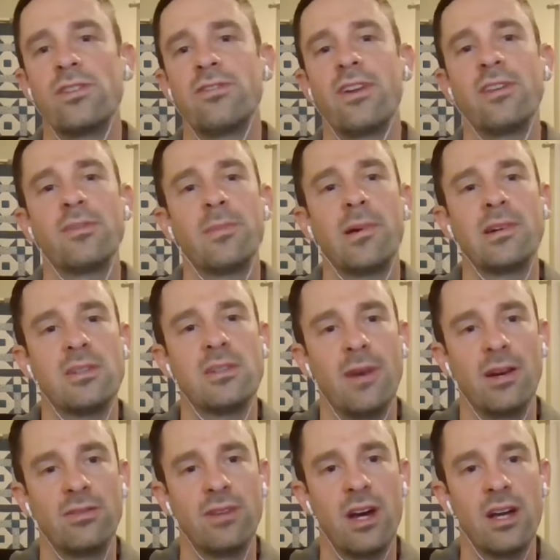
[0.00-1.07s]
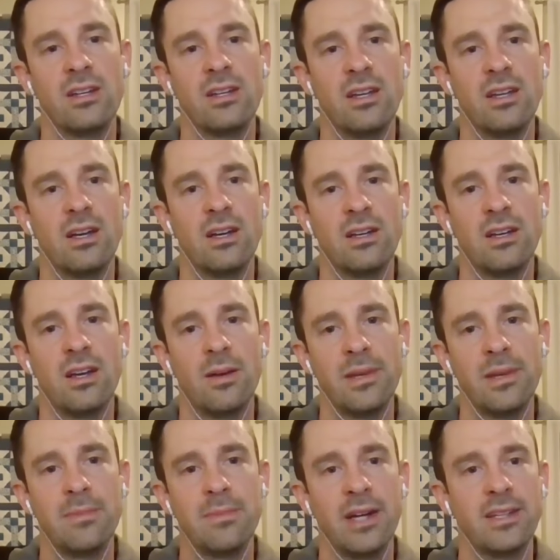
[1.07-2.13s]
what are your favorite parts about riding uh, a
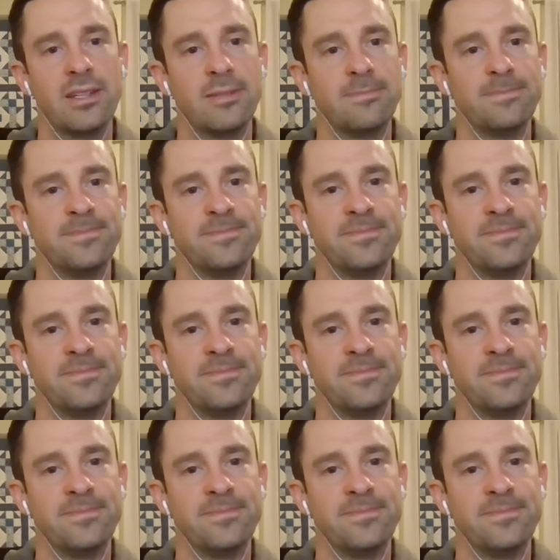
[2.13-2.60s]
big bike?